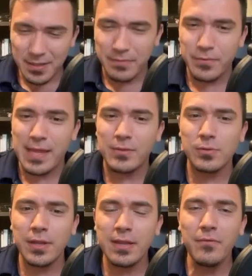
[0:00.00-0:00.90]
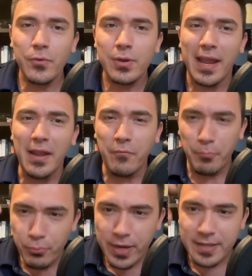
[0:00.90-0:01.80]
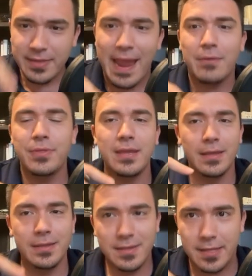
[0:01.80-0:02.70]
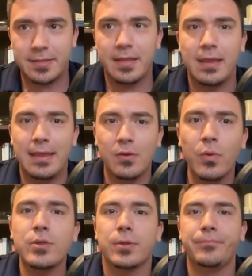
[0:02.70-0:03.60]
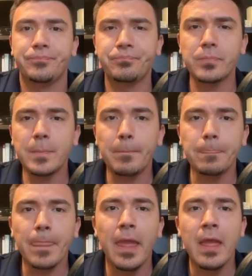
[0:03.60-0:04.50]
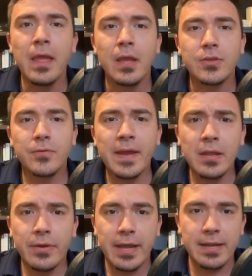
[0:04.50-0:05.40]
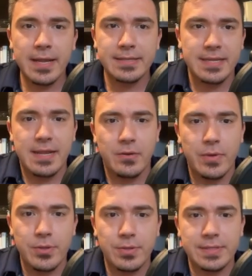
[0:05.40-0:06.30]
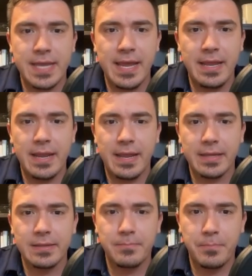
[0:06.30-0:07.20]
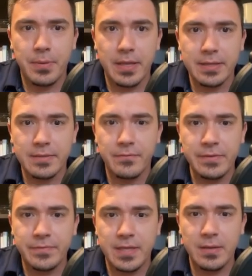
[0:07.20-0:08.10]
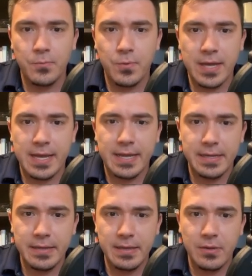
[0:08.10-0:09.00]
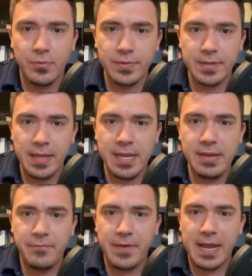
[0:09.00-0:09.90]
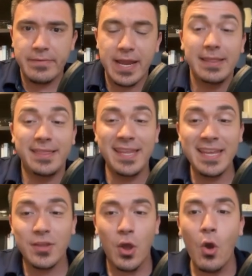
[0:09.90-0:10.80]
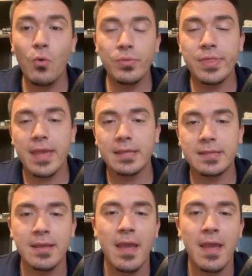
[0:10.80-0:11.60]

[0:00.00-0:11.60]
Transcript: for that. They're looking for you to kind of break down the existing equation. So if I go ahead and I take that equation, 10x plus 15y equals 85, and I decode this